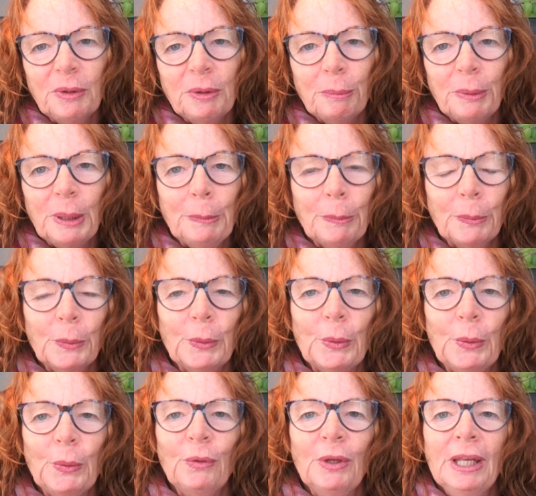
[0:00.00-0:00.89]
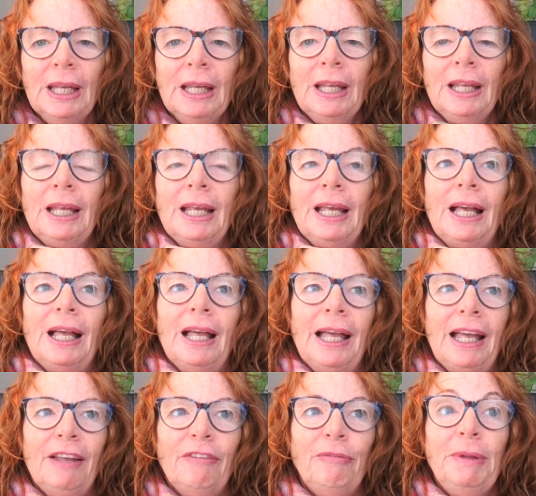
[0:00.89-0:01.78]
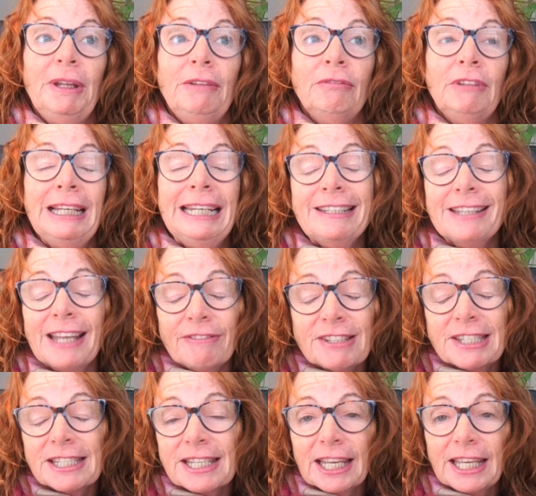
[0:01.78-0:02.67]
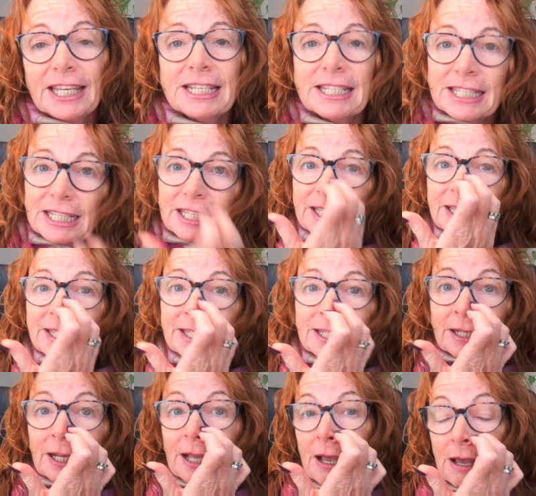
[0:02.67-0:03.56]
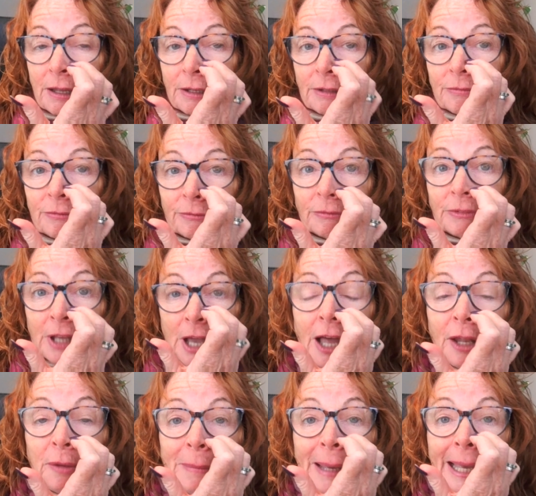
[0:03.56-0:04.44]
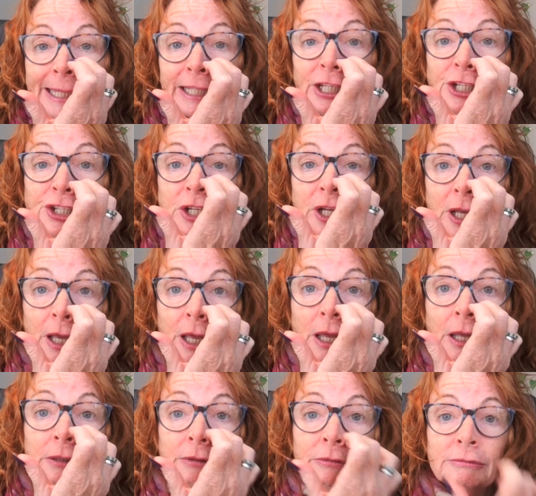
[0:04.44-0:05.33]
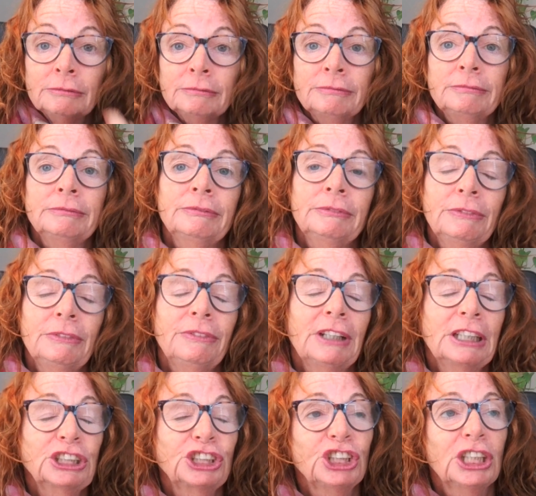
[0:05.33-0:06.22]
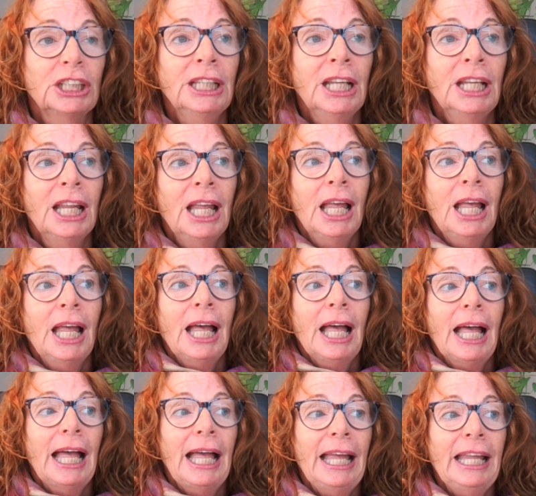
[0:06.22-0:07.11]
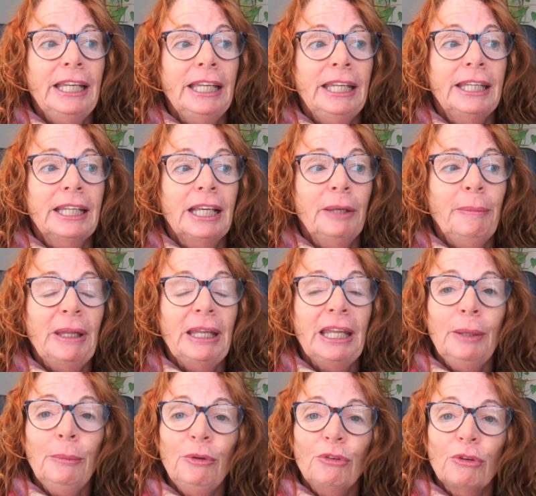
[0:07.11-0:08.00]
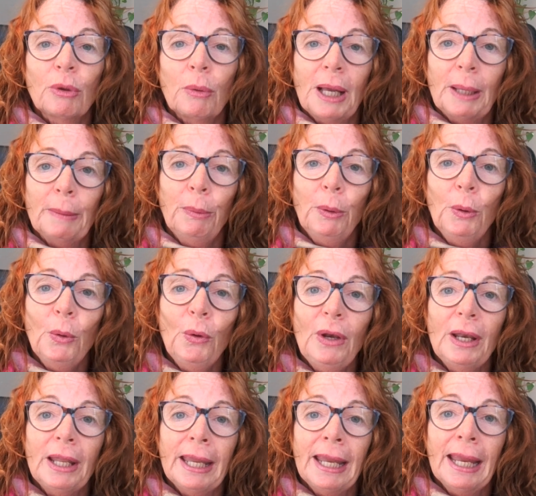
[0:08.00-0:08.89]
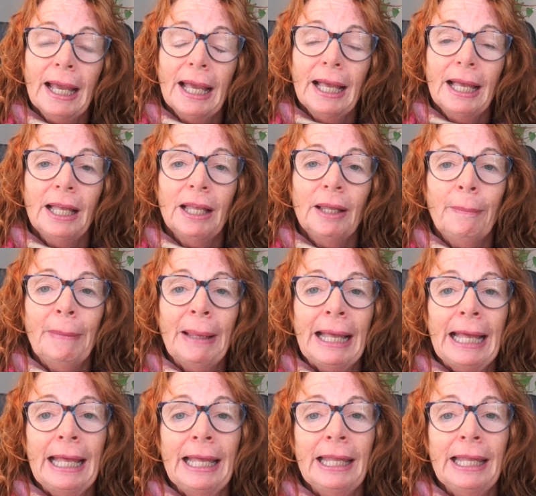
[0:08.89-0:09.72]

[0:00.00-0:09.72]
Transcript: with people who have been really devastated and can't manage and can't function. And he was quite poorly, and